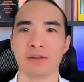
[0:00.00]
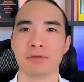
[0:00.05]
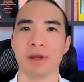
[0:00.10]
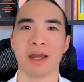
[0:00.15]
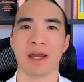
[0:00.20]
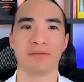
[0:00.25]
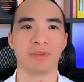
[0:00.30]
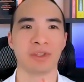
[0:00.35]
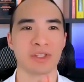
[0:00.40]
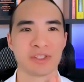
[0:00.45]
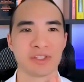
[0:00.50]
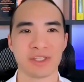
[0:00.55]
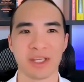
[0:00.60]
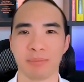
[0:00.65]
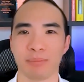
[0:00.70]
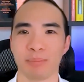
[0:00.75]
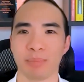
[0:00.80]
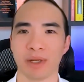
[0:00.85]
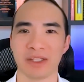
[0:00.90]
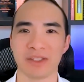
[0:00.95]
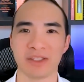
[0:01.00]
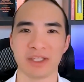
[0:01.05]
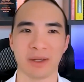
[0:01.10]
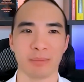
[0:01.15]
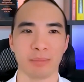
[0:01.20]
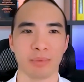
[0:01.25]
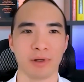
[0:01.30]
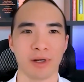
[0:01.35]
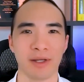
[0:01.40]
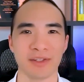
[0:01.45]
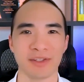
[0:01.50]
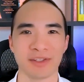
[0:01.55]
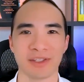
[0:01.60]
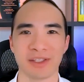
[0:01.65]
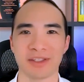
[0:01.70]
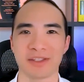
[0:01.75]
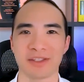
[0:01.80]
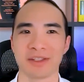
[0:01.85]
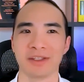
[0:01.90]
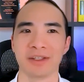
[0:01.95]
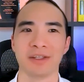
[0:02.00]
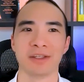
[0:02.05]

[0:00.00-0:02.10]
You have this step-by-step process.